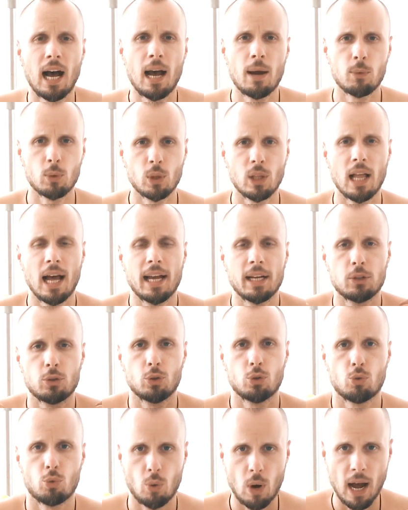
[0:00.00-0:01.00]
I would like
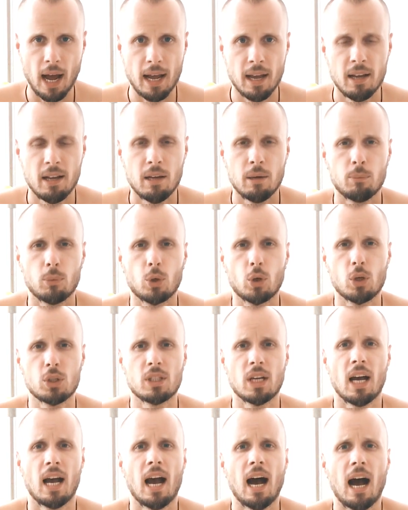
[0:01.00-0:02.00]
to try
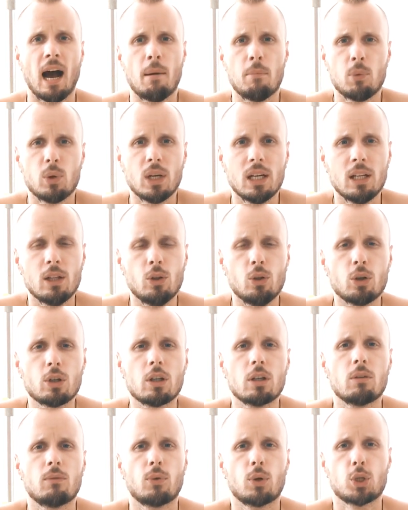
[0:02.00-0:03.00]
because I'm really
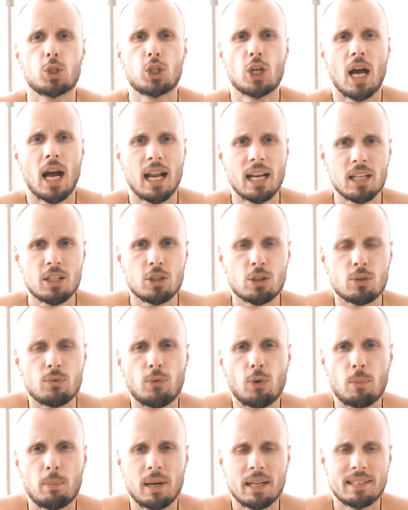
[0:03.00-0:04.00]
looking for challenges
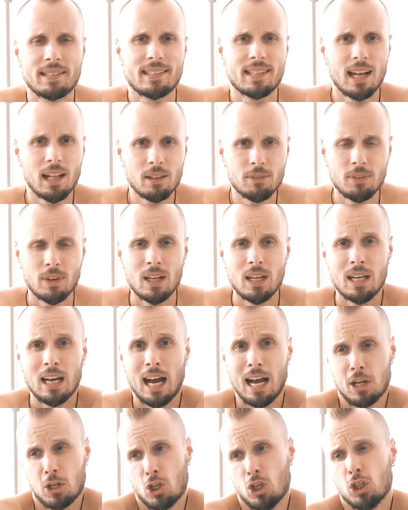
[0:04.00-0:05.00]
for myself.
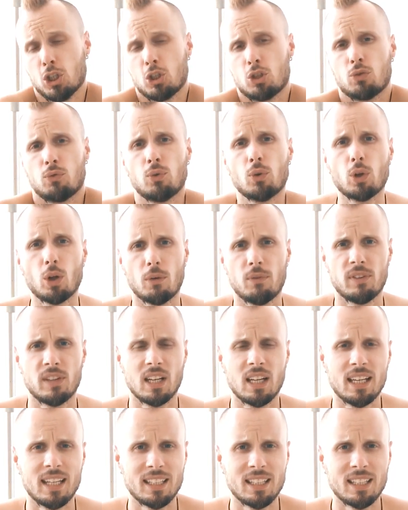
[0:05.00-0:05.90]
Actually, it's full of the